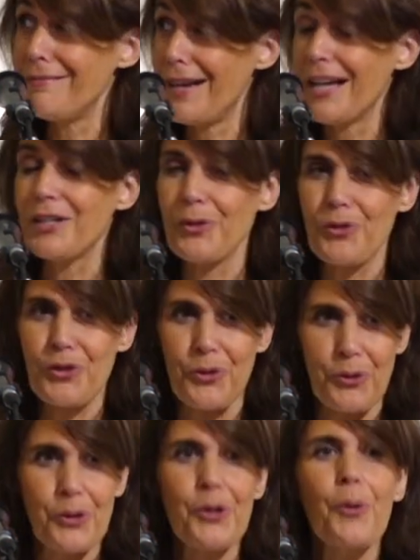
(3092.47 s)
like you
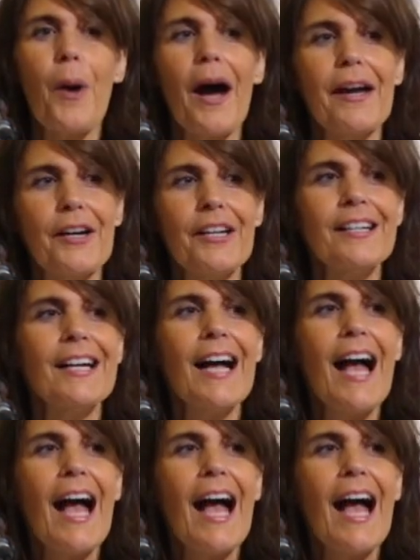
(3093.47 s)
saw the choir,